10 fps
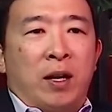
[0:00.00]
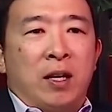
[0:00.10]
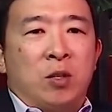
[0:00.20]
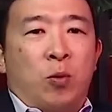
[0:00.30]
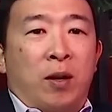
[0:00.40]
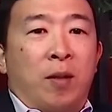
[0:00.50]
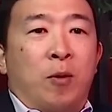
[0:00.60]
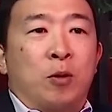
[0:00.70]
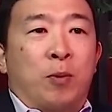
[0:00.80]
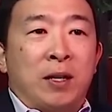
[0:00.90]
is one of the
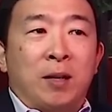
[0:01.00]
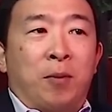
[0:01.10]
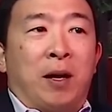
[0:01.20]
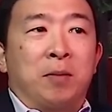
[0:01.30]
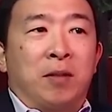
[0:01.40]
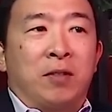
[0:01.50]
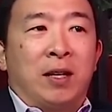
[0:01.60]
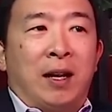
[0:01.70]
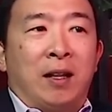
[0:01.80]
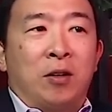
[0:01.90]
most pressing problems of
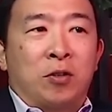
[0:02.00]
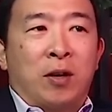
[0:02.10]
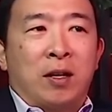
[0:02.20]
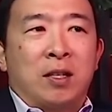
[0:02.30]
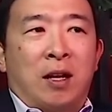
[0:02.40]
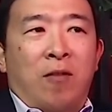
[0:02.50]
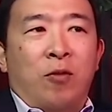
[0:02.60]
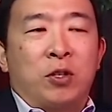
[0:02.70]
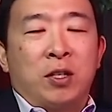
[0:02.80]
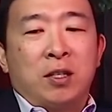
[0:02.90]
today that you're trying to solve
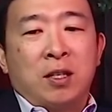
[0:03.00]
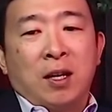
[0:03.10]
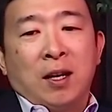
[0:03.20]
which is